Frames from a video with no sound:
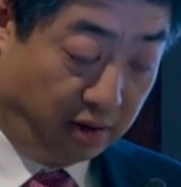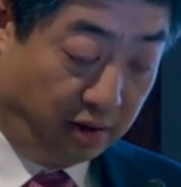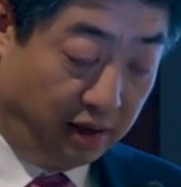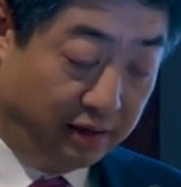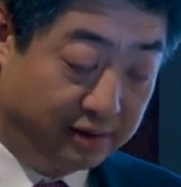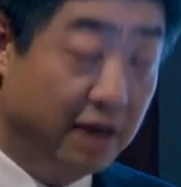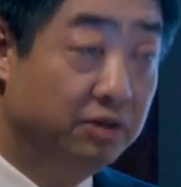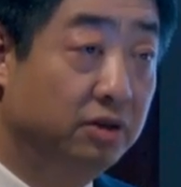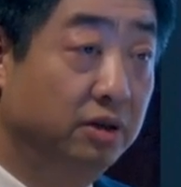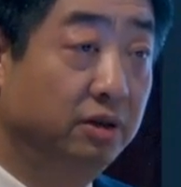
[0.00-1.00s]
This
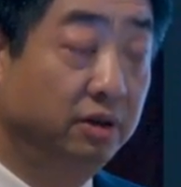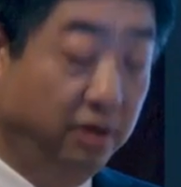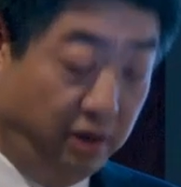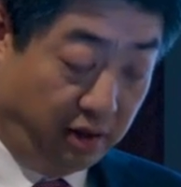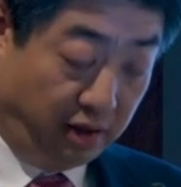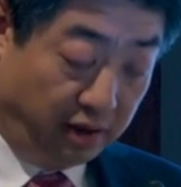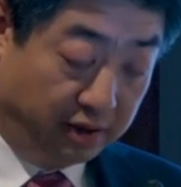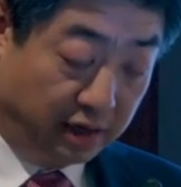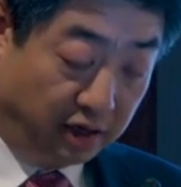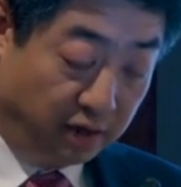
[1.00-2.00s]
center is an